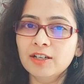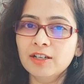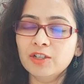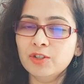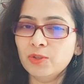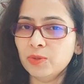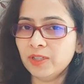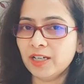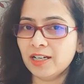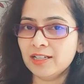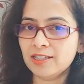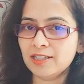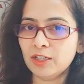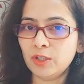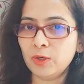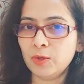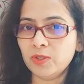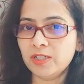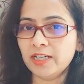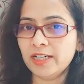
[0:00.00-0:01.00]
don't ask
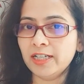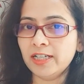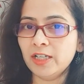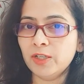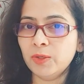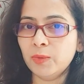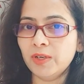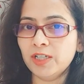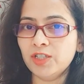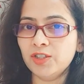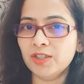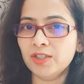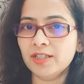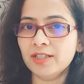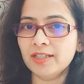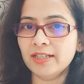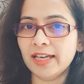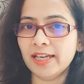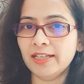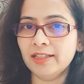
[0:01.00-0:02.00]
closed-ended
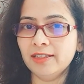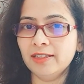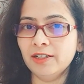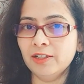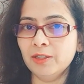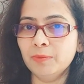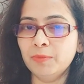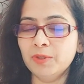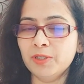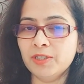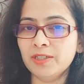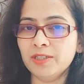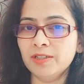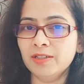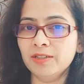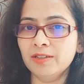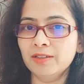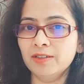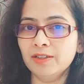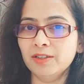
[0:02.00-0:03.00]
questions like the other
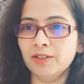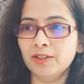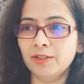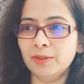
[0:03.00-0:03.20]
person